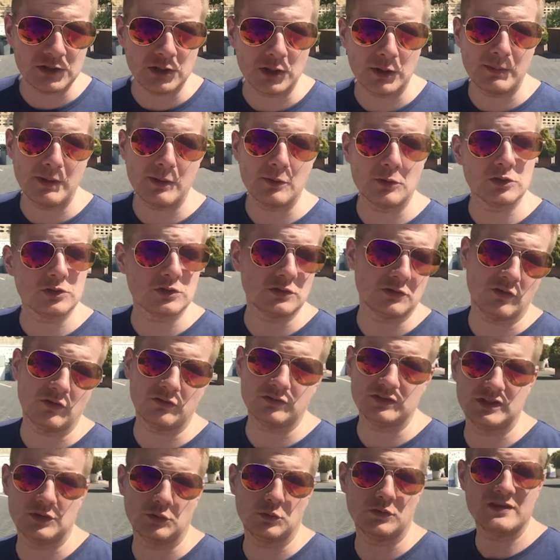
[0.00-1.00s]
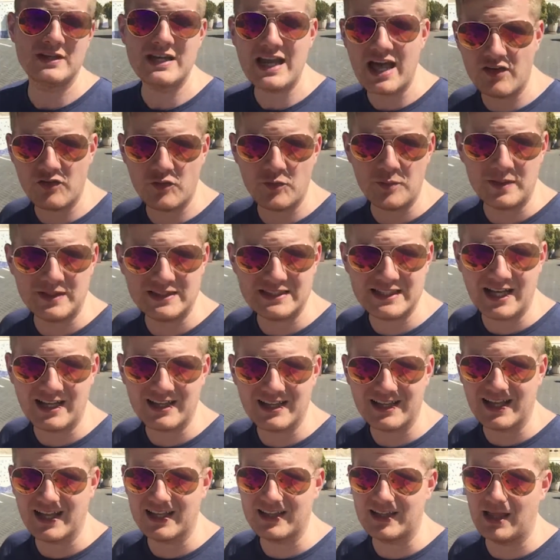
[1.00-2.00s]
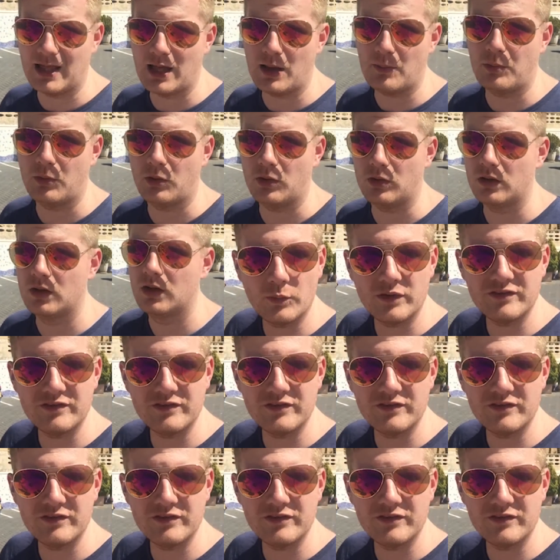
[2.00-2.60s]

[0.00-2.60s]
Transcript: going to be because obviously we've never been to Alicante Airport.